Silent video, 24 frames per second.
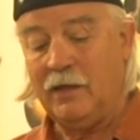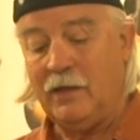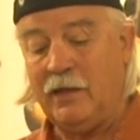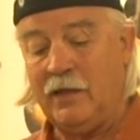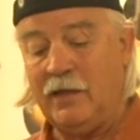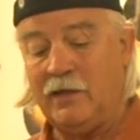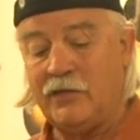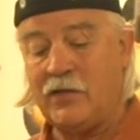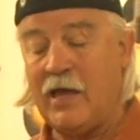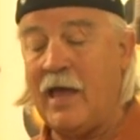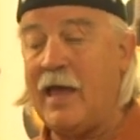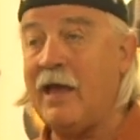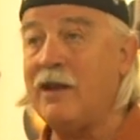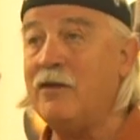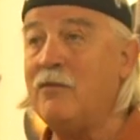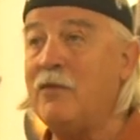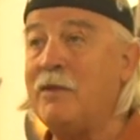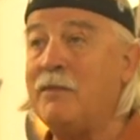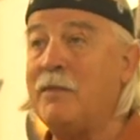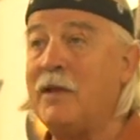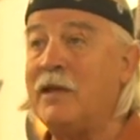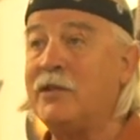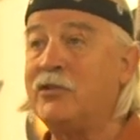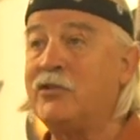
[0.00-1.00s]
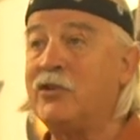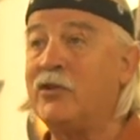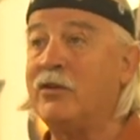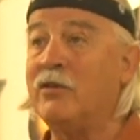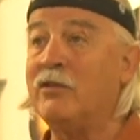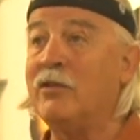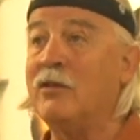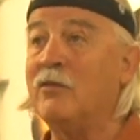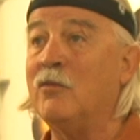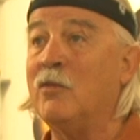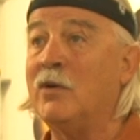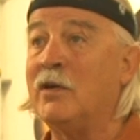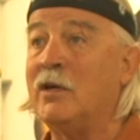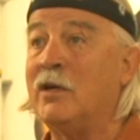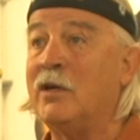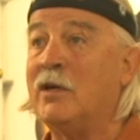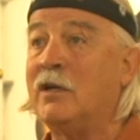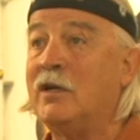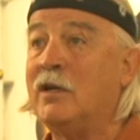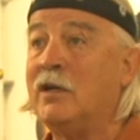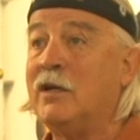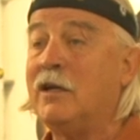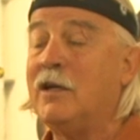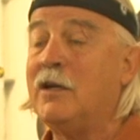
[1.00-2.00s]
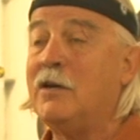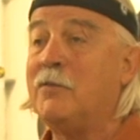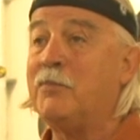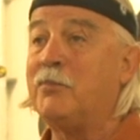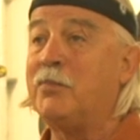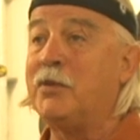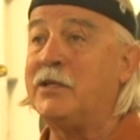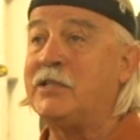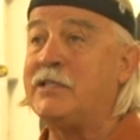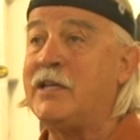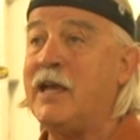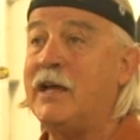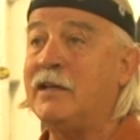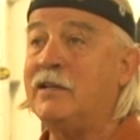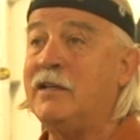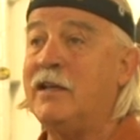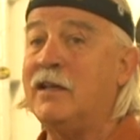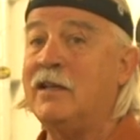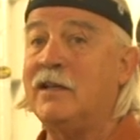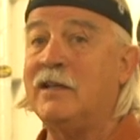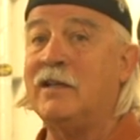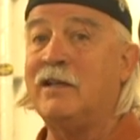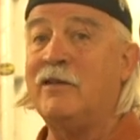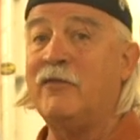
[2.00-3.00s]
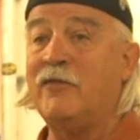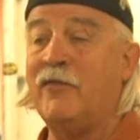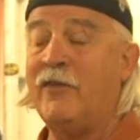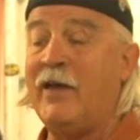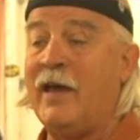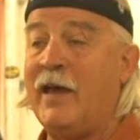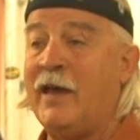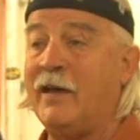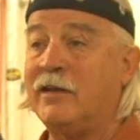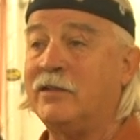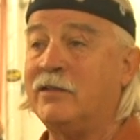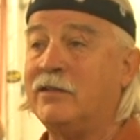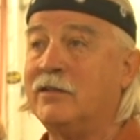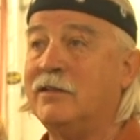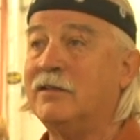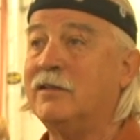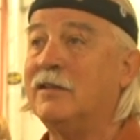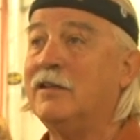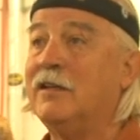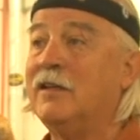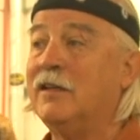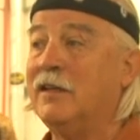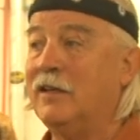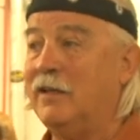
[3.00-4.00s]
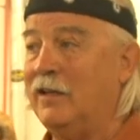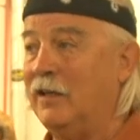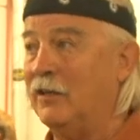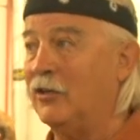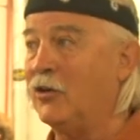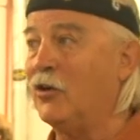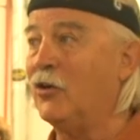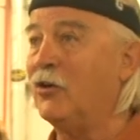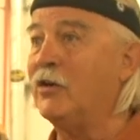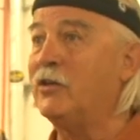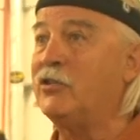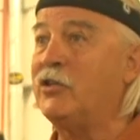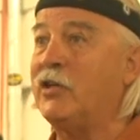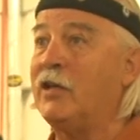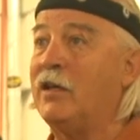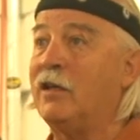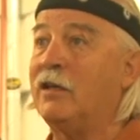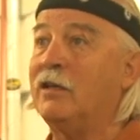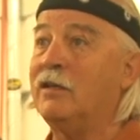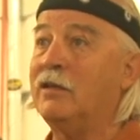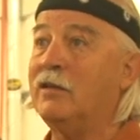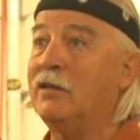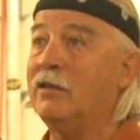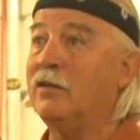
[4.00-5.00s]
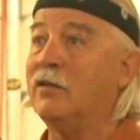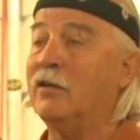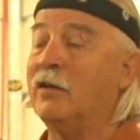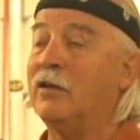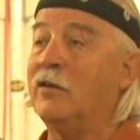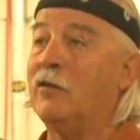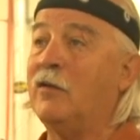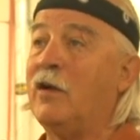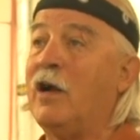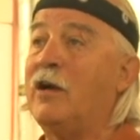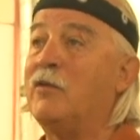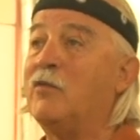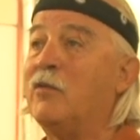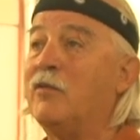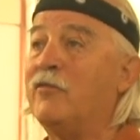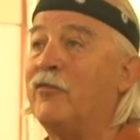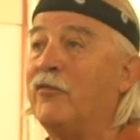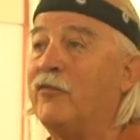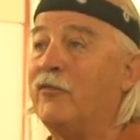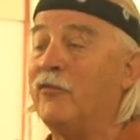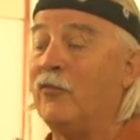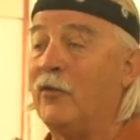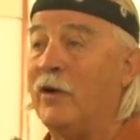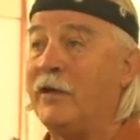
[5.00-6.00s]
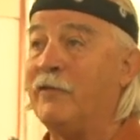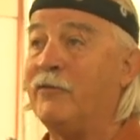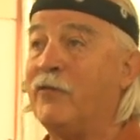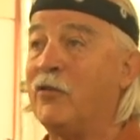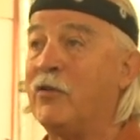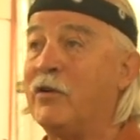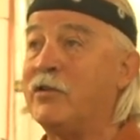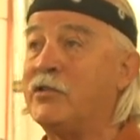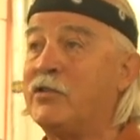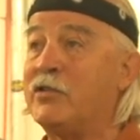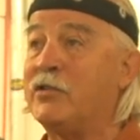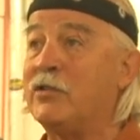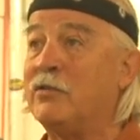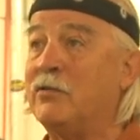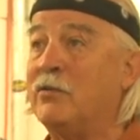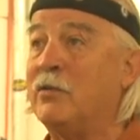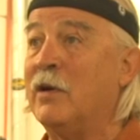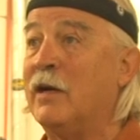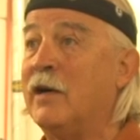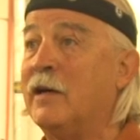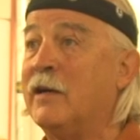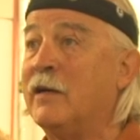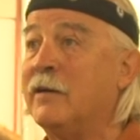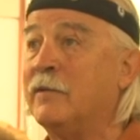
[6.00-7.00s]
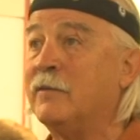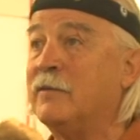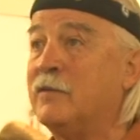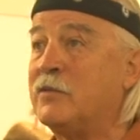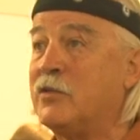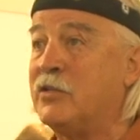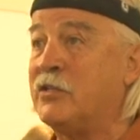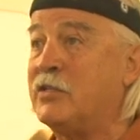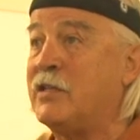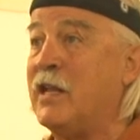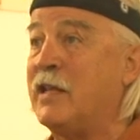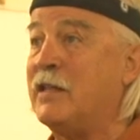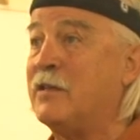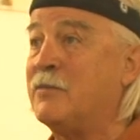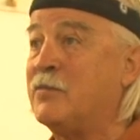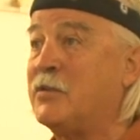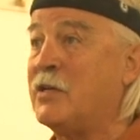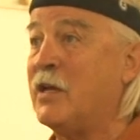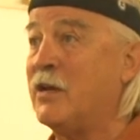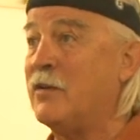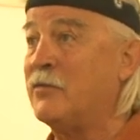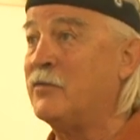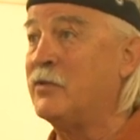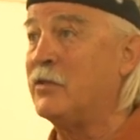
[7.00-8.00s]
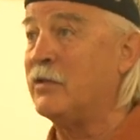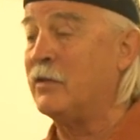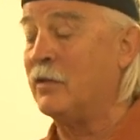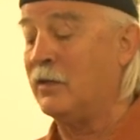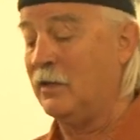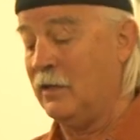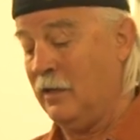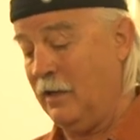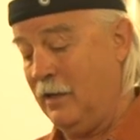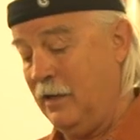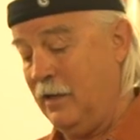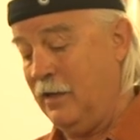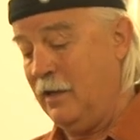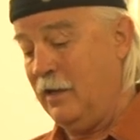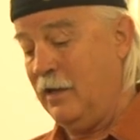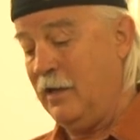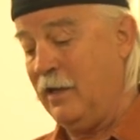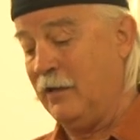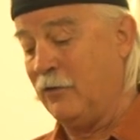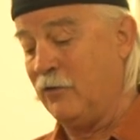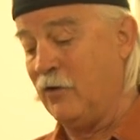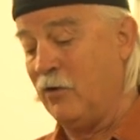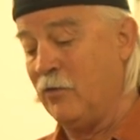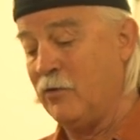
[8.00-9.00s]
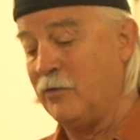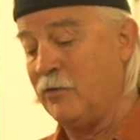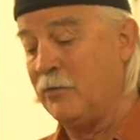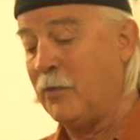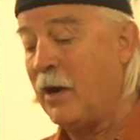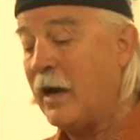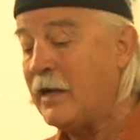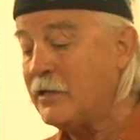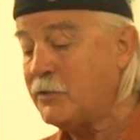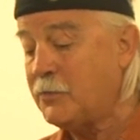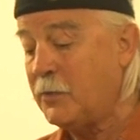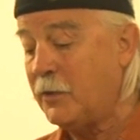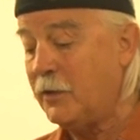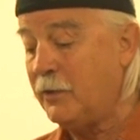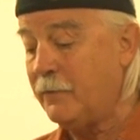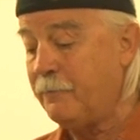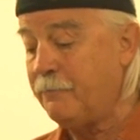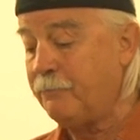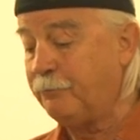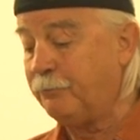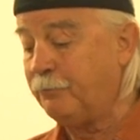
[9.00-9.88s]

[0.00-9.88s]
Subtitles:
is how do we make sure that we're protecting and in fact encouraging the hardwood rainforest to sustain themselves and grow and prosper.